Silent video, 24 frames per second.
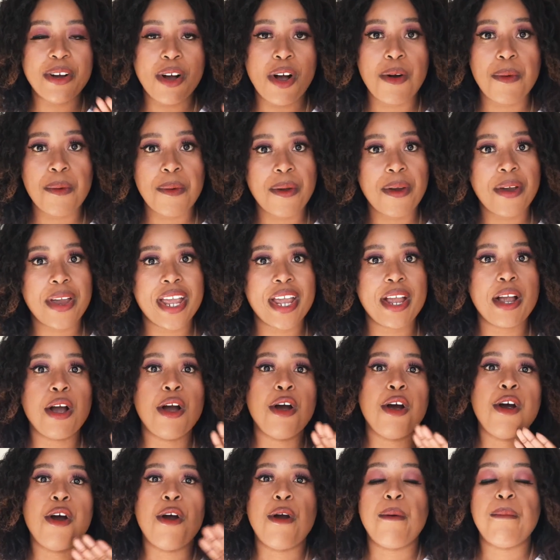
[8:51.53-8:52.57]
are wearing
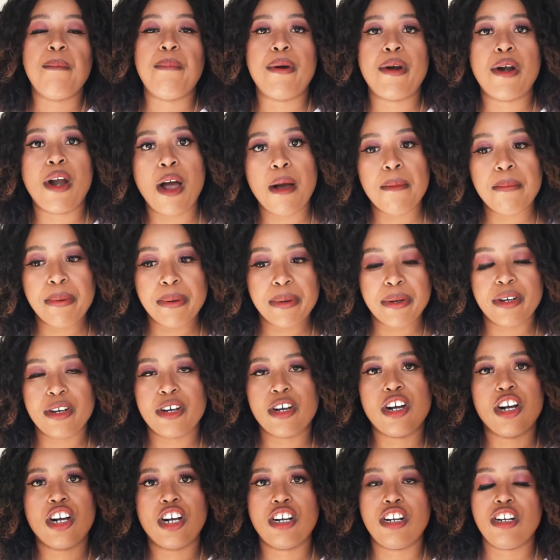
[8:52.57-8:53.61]

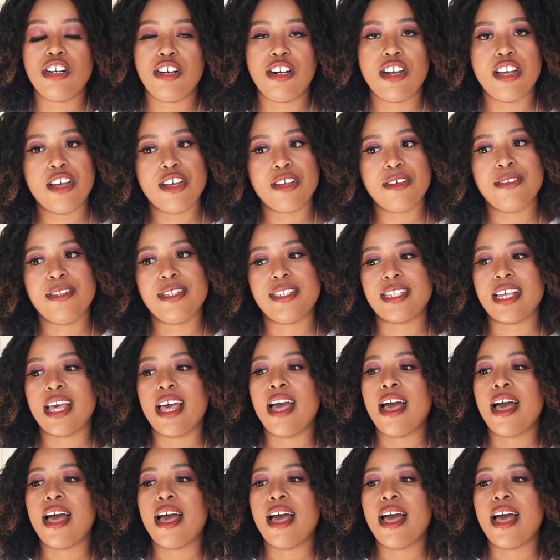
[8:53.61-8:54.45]
proper clothes.